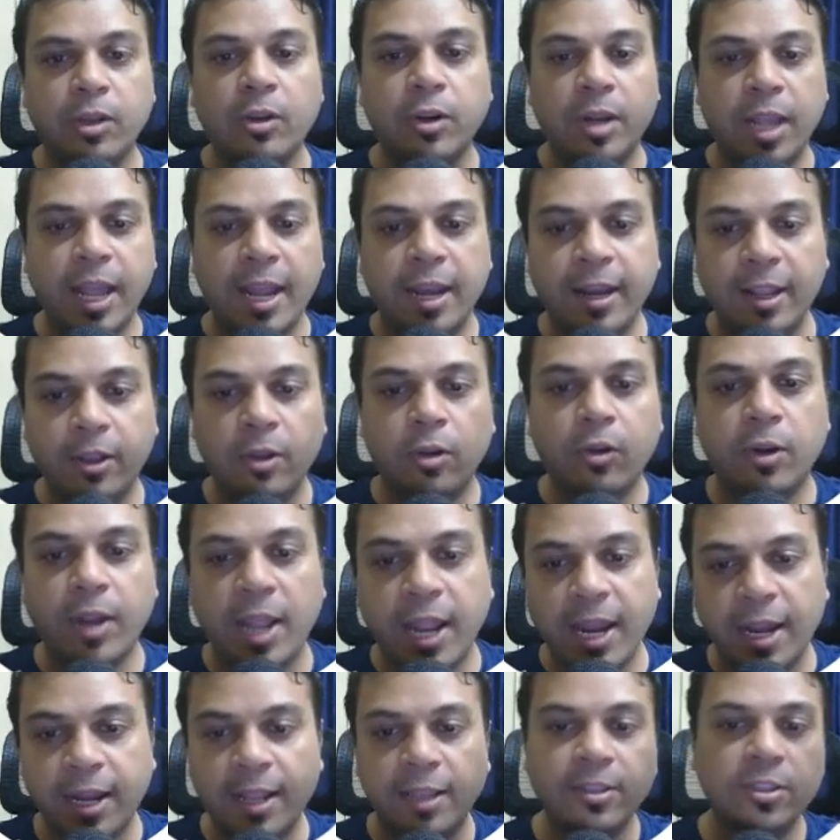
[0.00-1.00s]

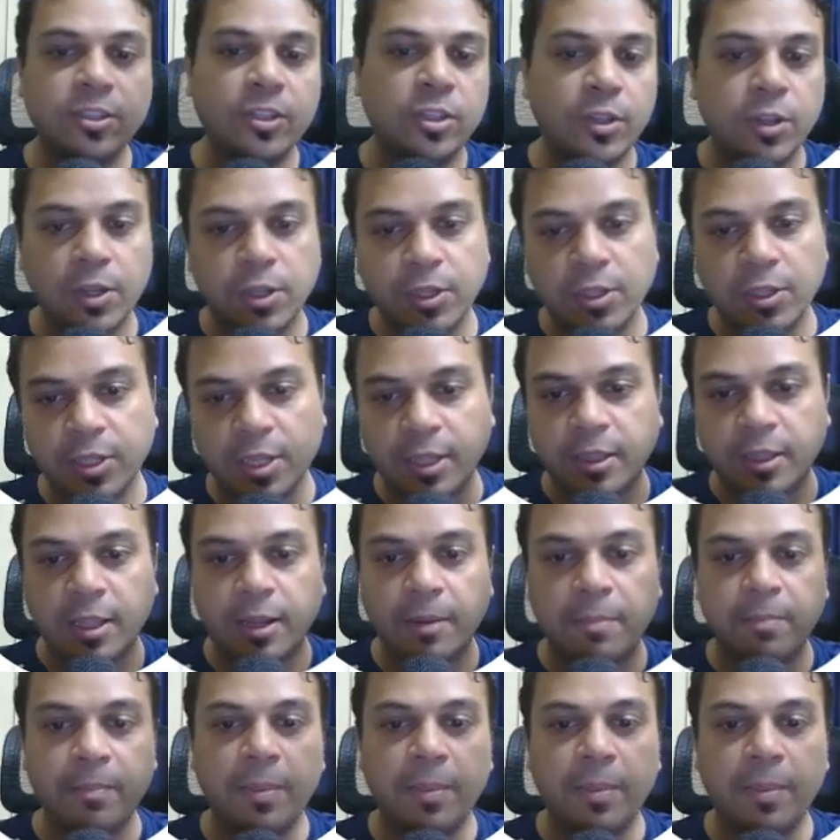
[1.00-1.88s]
organic search, and then